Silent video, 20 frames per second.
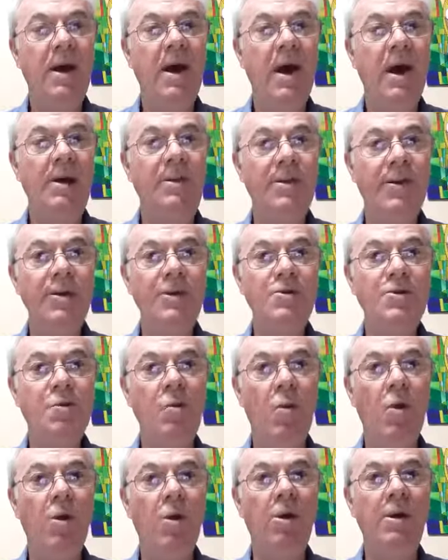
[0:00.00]
And this
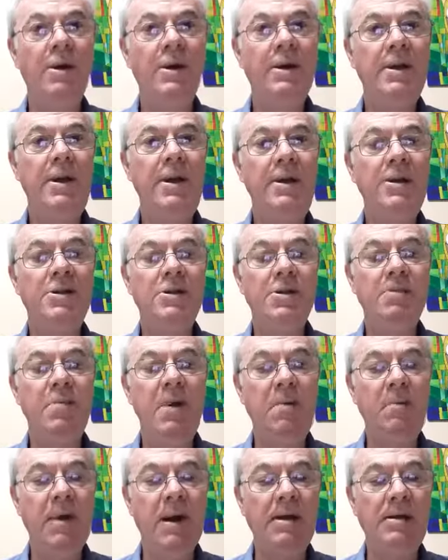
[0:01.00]
wall needs to
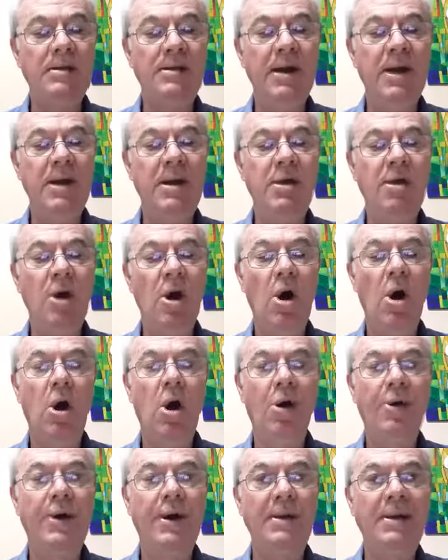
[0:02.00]
be maintained
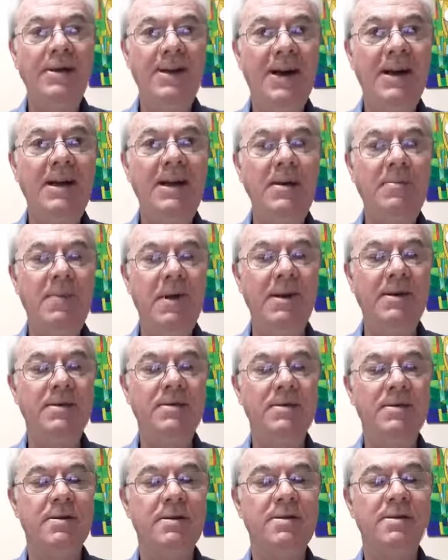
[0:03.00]
on a daily
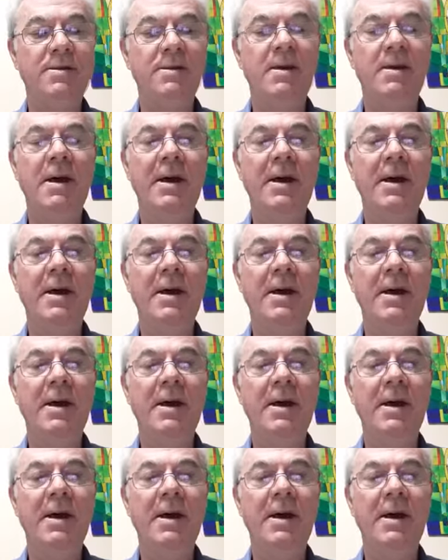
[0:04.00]
basis,